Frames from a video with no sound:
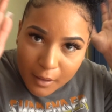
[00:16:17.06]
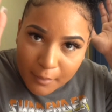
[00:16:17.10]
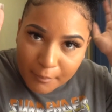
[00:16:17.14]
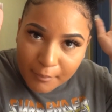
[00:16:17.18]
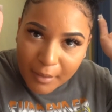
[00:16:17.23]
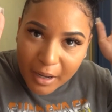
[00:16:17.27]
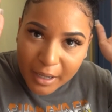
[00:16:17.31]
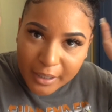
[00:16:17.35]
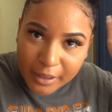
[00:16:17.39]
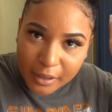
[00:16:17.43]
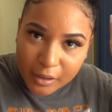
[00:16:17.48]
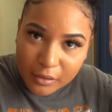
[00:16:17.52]

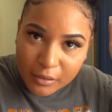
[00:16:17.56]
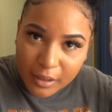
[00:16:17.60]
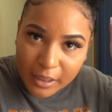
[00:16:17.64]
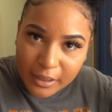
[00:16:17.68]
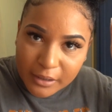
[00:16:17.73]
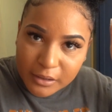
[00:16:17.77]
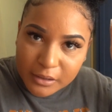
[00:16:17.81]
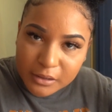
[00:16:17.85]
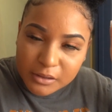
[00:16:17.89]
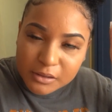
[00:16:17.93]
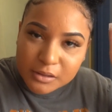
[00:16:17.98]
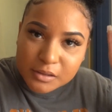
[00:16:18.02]
my hair
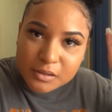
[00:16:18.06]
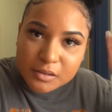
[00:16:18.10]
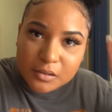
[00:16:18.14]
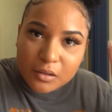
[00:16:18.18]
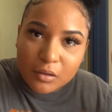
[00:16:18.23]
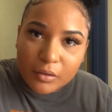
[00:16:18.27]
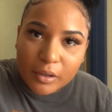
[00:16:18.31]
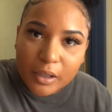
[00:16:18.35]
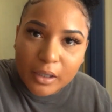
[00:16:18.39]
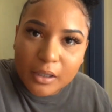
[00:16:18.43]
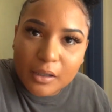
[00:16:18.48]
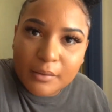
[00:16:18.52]
like this,
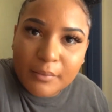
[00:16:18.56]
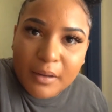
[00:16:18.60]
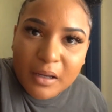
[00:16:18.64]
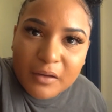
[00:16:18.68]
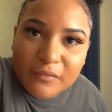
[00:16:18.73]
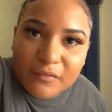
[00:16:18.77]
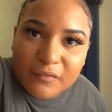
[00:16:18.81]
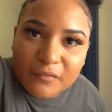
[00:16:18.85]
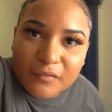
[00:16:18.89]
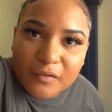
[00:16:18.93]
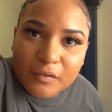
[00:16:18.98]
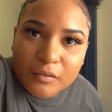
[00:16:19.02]
okay? Am I
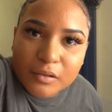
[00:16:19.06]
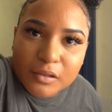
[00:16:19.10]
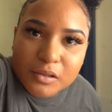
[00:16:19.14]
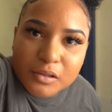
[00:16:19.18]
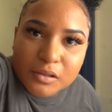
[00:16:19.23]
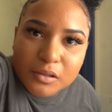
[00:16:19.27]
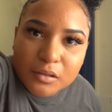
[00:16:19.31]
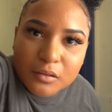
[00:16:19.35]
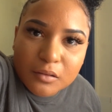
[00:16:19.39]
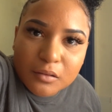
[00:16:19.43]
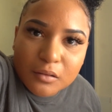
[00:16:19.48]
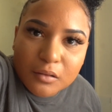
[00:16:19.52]
even
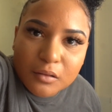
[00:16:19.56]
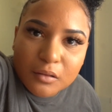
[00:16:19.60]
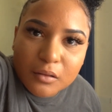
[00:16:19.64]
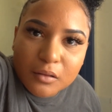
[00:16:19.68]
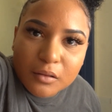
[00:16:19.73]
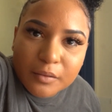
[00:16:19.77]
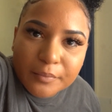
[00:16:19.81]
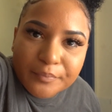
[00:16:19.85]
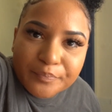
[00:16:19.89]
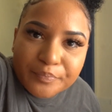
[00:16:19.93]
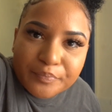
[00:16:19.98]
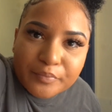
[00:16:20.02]
focused?
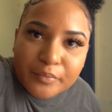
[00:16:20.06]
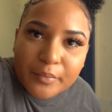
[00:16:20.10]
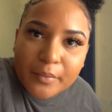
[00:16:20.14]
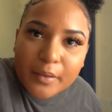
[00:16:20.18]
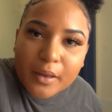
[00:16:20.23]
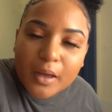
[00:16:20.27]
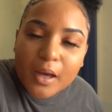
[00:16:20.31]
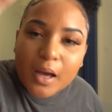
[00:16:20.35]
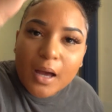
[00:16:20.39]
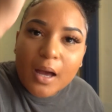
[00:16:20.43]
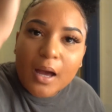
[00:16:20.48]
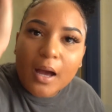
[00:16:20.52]

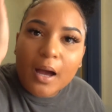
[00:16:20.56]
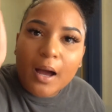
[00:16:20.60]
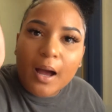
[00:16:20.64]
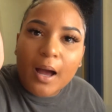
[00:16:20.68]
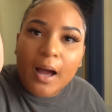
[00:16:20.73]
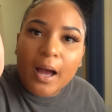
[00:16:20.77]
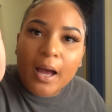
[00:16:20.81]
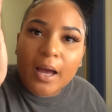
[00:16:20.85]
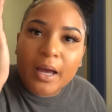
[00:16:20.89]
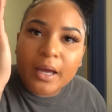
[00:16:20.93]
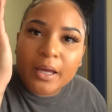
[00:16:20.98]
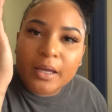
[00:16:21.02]

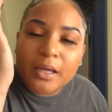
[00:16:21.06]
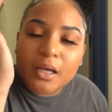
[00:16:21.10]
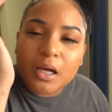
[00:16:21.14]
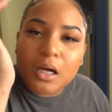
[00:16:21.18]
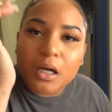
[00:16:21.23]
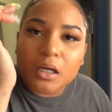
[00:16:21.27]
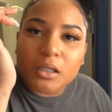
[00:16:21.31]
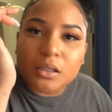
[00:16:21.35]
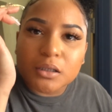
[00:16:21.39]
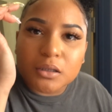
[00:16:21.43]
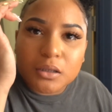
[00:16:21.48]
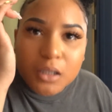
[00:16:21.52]
I
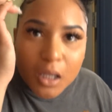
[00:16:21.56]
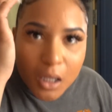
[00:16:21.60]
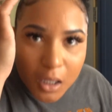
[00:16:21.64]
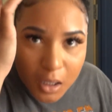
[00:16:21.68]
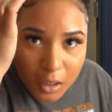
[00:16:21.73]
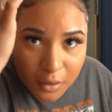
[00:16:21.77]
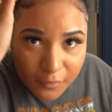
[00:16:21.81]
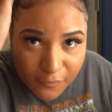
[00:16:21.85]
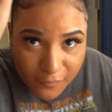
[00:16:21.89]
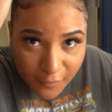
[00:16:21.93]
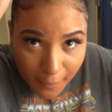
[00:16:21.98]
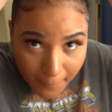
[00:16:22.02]

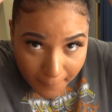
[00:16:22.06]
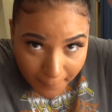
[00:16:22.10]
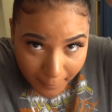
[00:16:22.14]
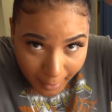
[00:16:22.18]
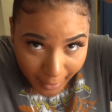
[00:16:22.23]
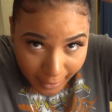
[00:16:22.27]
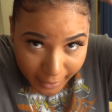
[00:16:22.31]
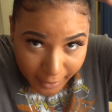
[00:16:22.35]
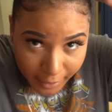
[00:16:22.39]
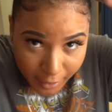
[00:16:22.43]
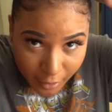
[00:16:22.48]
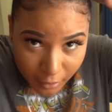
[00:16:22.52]
love
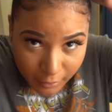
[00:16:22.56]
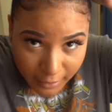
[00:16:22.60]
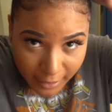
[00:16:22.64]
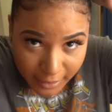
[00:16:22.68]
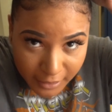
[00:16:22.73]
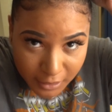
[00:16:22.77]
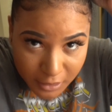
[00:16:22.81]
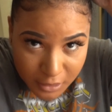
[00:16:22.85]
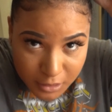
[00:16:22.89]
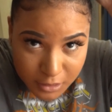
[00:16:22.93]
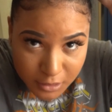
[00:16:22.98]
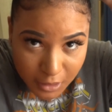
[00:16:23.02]
my hair
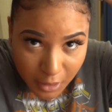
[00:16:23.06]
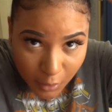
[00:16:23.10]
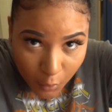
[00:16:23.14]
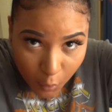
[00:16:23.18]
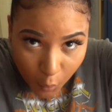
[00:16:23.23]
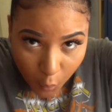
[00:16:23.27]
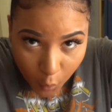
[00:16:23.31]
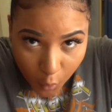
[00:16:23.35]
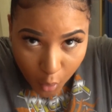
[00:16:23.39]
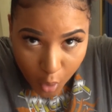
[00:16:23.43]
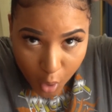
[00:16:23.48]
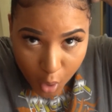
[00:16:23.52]
like this, like,
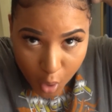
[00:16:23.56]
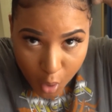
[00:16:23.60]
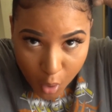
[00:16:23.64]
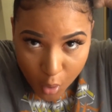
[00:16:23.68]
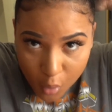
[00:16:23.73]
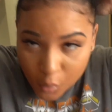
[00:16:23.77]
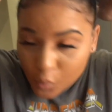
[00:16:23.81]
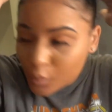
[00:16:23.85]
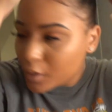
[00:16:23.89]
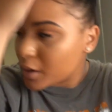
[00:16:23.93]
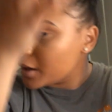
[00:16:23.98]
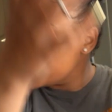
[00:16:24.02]

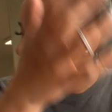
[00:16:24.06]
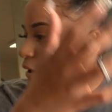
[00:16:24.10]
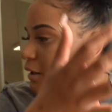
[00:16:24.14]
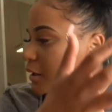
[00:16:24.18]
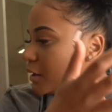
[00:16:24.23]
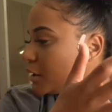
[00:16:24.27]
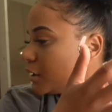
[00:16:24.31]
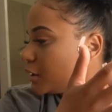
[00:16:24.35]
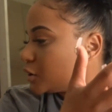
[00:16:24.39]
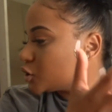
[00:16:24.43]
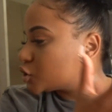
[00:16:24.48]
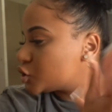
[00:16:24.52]
whoa.
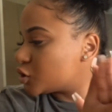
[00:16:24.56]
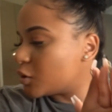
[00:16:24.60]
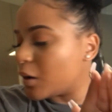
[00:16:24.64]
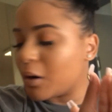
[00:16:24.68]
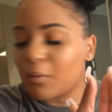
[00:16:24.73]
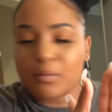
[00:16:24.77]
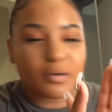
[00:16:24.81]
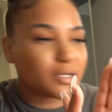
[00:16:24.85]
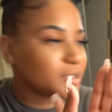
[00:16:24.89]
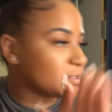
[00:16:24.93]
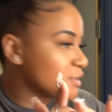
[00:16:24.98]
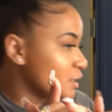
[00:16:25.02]
So I
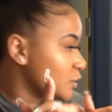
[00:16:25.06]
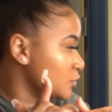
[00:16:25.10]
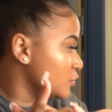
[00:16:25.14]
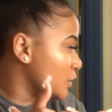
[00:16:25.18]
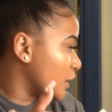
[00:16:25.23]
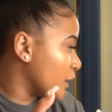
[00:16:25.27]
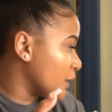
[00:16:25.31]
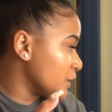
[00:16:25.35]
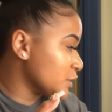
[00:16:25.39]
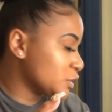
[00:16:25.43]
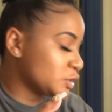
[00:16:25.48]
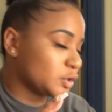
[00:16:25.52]
want to tell you
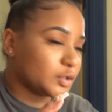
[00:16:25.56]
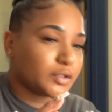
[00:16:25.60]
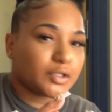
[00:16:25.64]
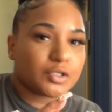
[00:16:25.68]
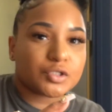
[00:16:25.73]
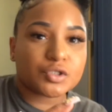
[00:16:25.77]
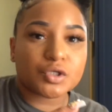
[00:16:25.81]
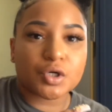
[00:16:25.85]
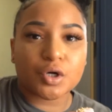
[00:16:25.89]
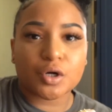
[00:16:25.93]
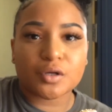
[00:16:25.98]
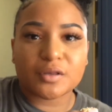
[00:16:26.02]
guys, so
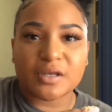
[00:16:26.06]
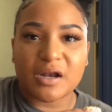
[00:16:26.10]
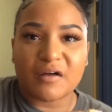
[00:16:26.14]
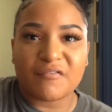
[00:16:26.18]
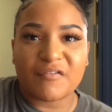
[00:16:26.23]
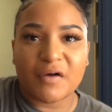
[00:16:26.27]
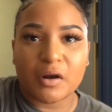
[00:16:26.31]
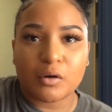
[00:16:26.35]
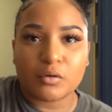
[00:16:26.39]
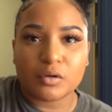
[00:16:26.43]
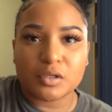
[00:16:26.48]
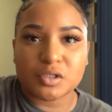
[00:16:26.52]
there's a girl that I
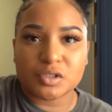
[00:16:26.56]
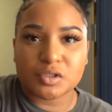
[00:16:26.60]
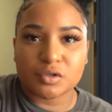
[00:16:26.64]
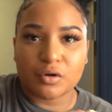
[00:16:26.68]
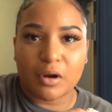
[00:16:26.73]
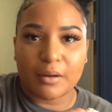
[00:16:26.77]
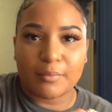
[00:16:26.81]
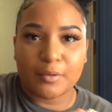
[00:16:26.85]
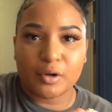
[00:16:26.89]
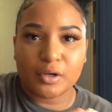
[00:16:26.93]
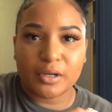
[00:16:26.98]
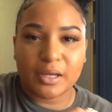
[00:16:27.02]
follow on
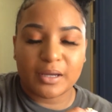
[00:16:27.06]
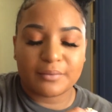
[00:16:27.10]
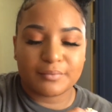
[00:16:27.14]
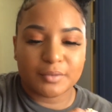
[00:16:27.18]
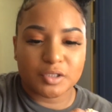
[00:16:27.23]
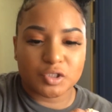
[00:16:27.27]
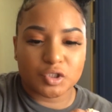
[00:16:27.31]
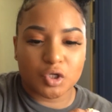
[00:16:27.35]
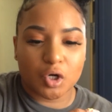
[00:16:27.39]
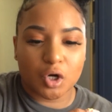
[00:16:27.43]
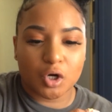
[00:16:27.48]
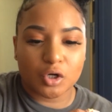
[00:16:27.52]
Instagram. Her name
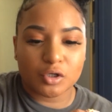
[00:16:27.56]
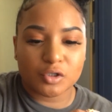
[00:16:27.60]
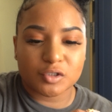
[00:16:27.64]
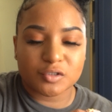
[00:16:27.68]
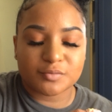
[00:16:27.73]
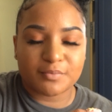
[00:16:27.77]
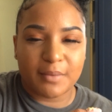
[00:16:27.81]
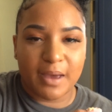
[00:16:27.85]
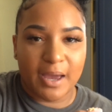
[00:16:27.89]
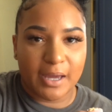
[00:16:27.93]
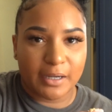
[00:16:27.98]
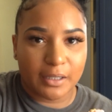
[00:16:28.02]
is
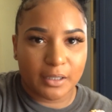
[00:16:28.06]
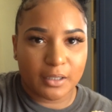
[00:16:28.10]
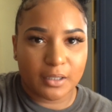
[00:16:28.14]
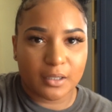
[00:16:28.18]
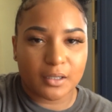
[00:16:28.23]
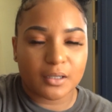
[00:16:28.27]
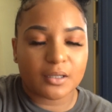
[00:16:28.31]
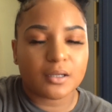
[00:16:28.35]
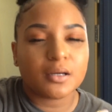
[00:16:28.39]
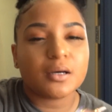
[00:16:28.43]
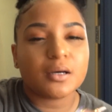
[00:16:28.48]
Curlsmatic.